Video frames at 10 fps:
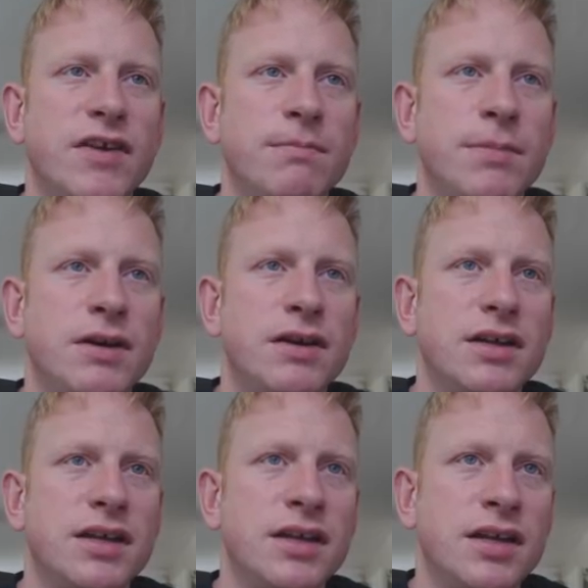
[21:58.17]
I
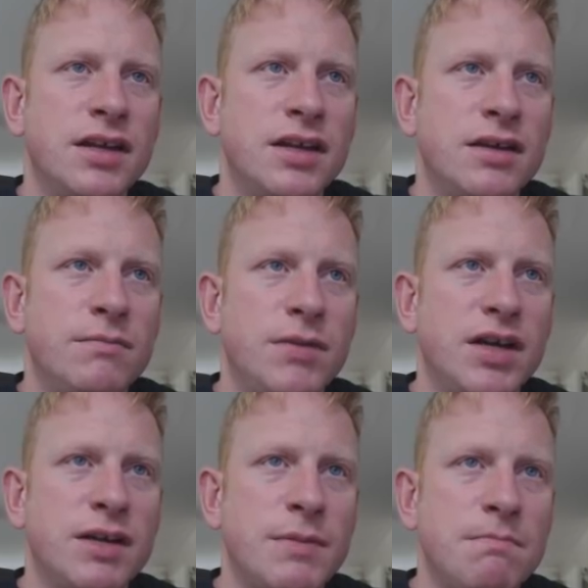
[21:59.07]
buy
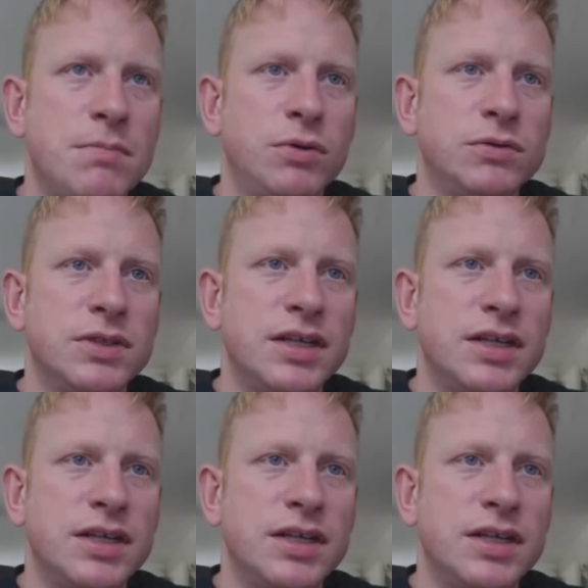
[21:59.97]
them in bulk